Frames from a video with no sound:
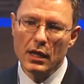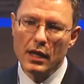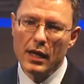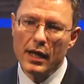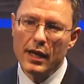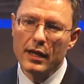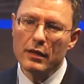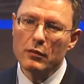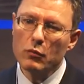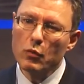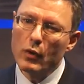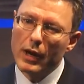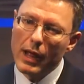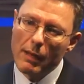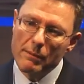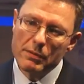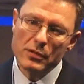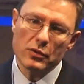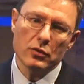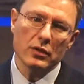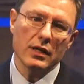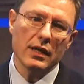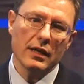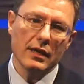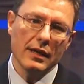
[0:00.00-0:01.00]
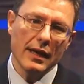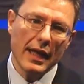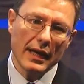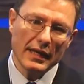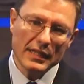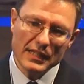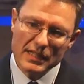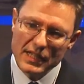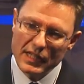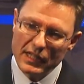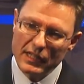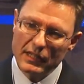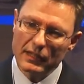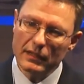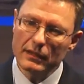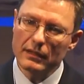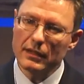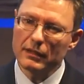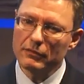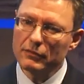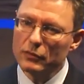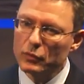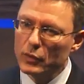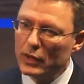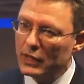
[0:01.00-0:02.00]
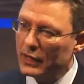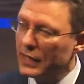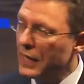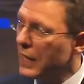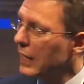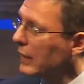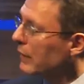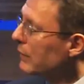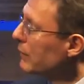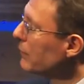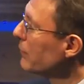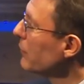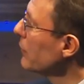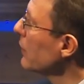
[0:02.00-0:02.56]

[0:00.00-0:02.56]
and what happens to the 19, the 29?